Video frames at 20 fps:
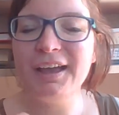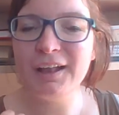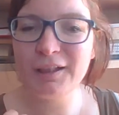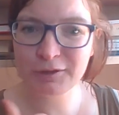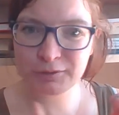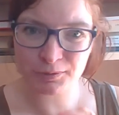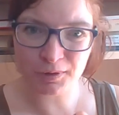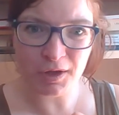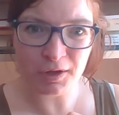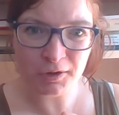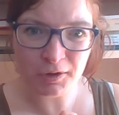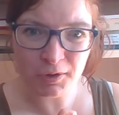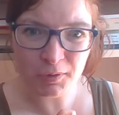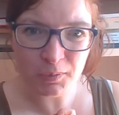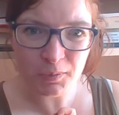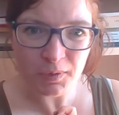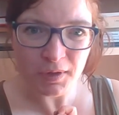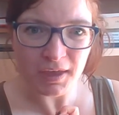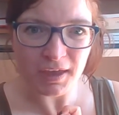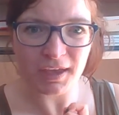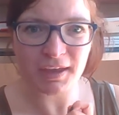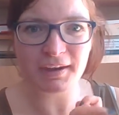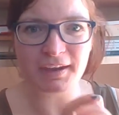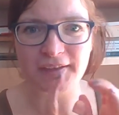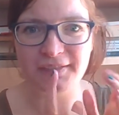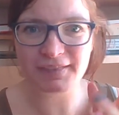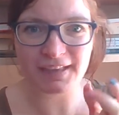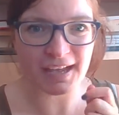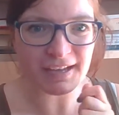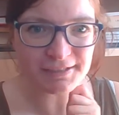Eldorado and
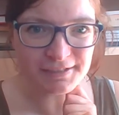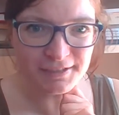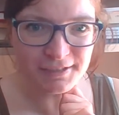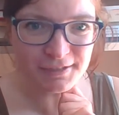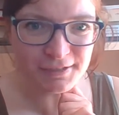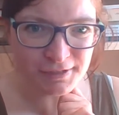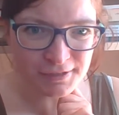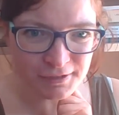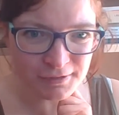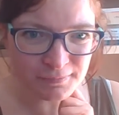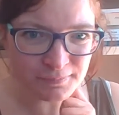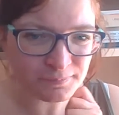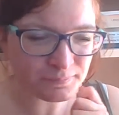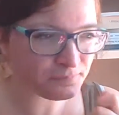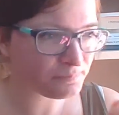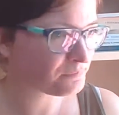Atlantis.